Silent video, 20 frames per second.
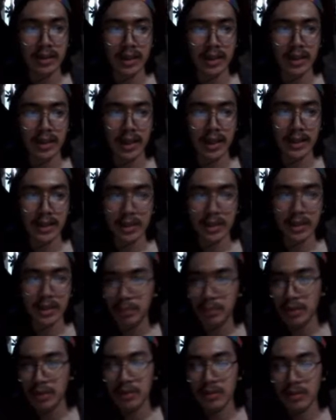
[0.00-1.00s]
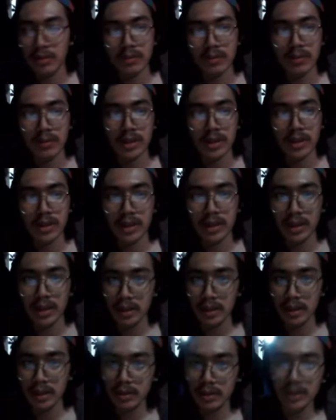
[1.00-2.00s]
SIPO, which is
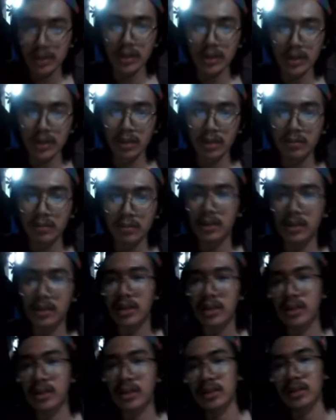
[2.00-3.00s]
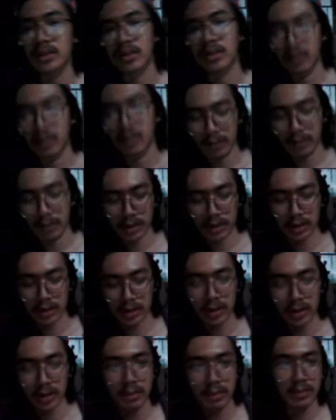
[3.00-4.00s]
actually the same. So we can
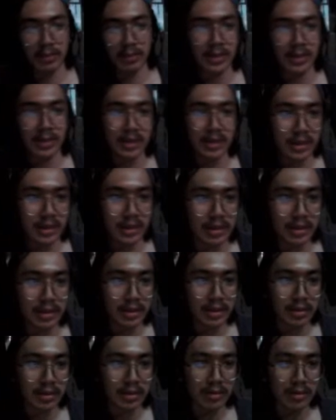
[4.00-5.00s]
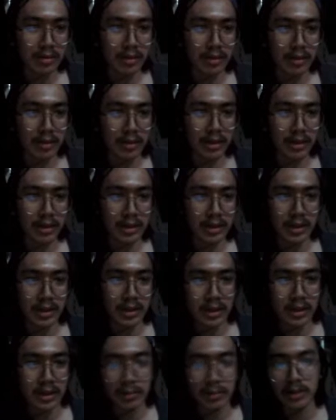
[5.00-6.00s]
just copy paste this to our
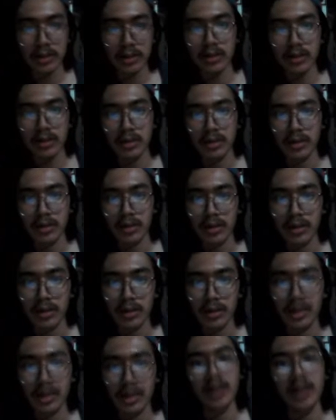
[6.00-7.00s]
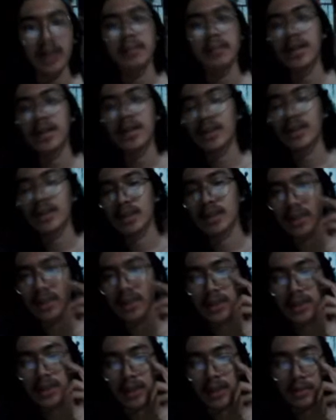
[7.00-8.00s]
SIPO, but
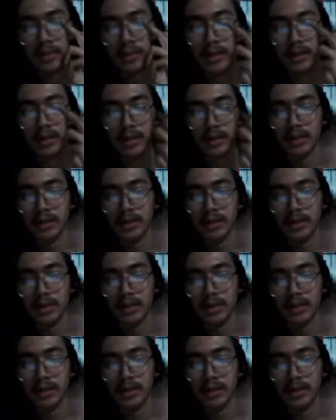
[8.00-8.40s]
this time